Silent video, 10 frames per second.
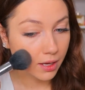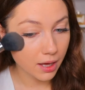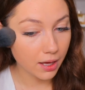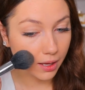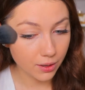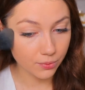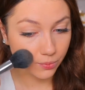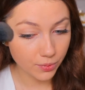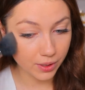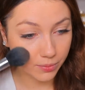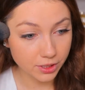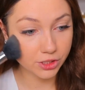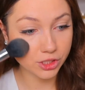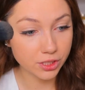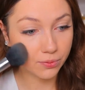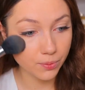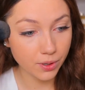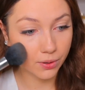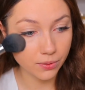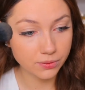by my
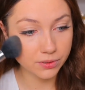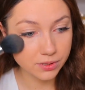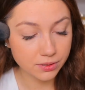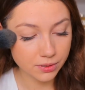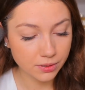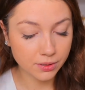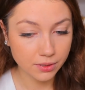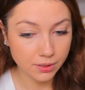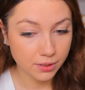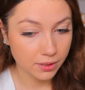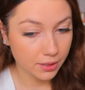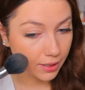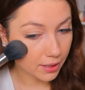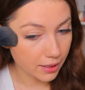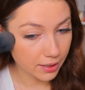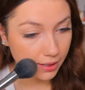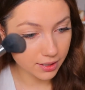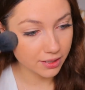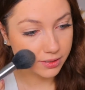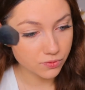cheekbones,
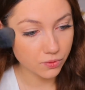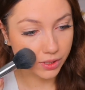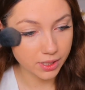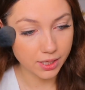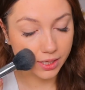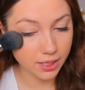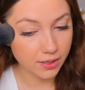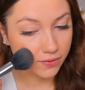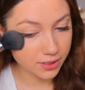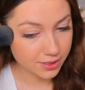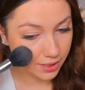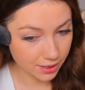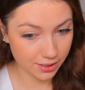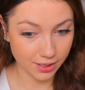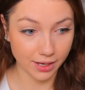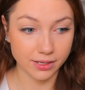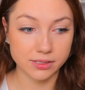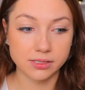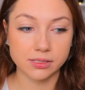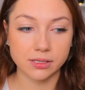and it's really gonna give us a
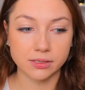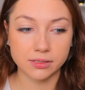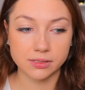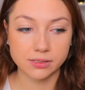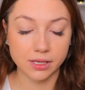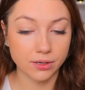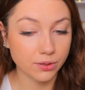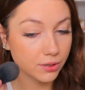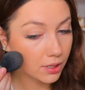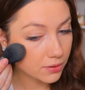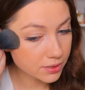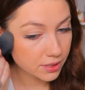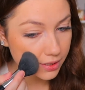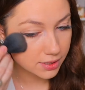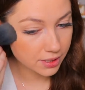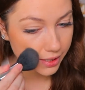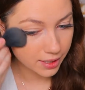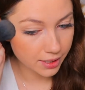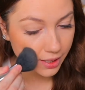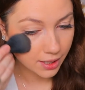nice settled glow to the
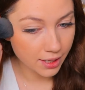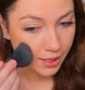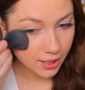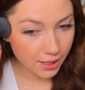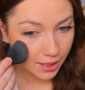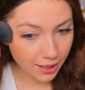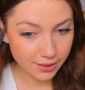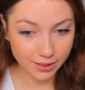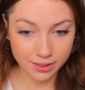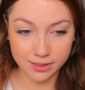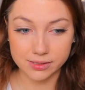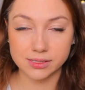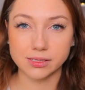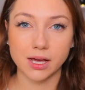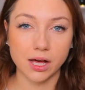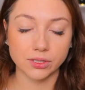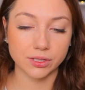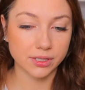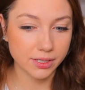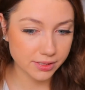skin. I like this color
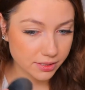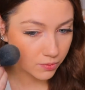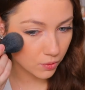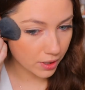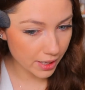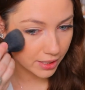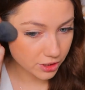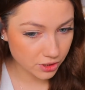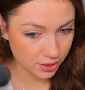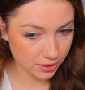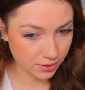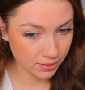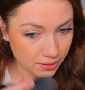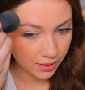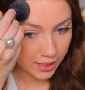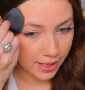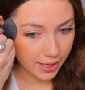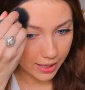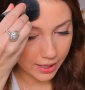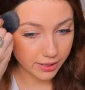because it's more natural
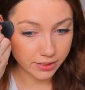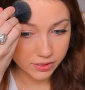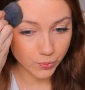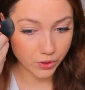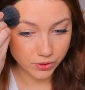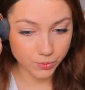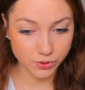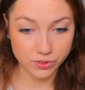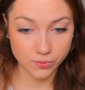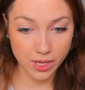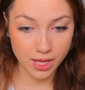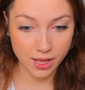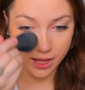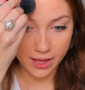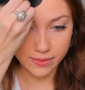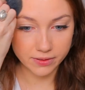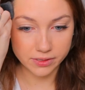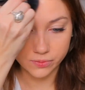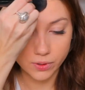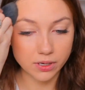and it's buildable as well, and
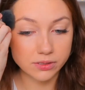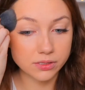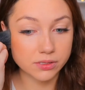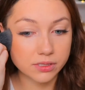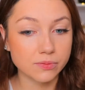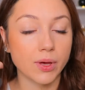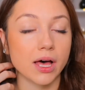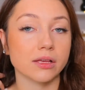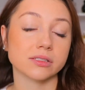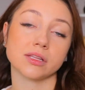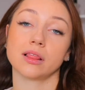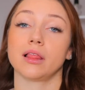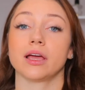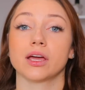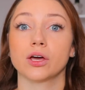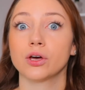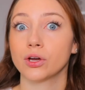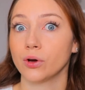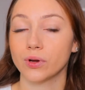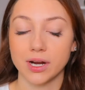this bronzer smells like
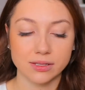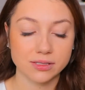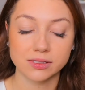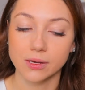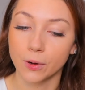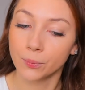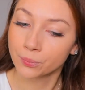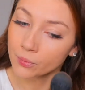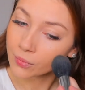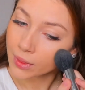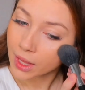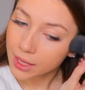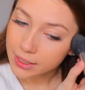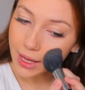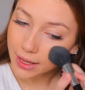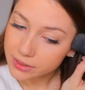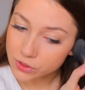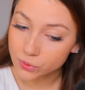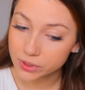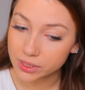coconuts. So yeah, it's a
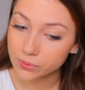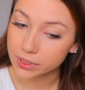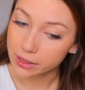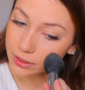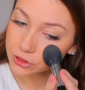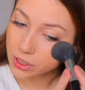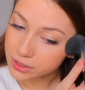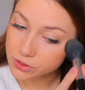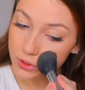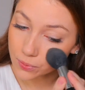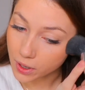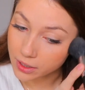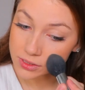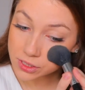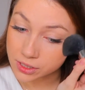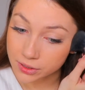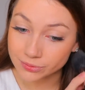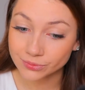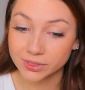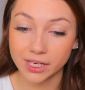really, really good drugstore bronzer.
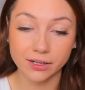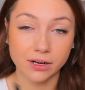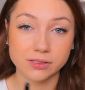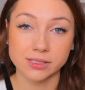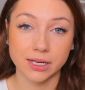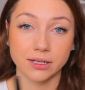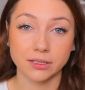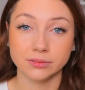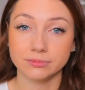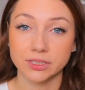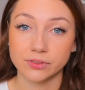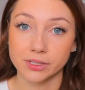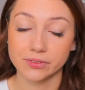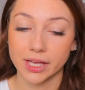Get it on sale if you live in